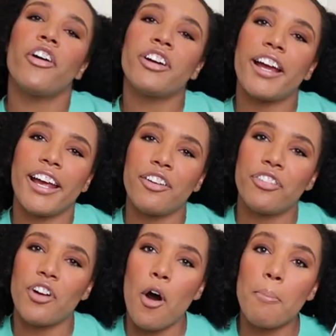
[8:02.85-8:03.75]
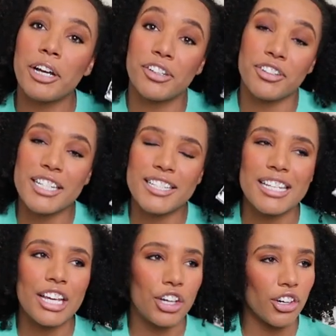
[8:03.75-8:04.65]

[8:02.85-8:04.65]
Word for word: All right, for all my greasy